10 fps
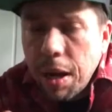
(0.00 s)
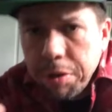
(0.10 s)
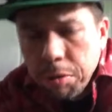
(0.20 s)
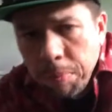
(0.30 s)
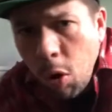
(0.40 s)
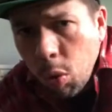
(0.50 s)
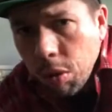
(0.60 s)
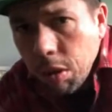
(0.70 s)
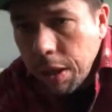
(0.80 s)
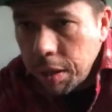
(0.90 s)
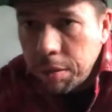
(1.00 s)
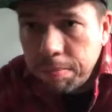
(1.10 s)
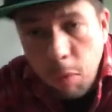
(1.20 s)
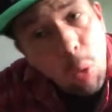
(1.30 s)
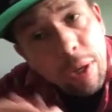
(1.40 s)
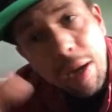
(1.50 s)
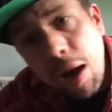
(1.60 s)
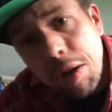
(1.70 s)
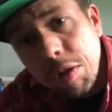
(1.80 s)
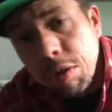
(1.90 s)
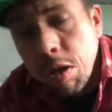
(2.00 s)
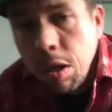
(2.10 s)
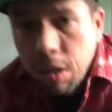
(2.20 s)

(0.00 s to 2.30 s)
on your mower and mowing higher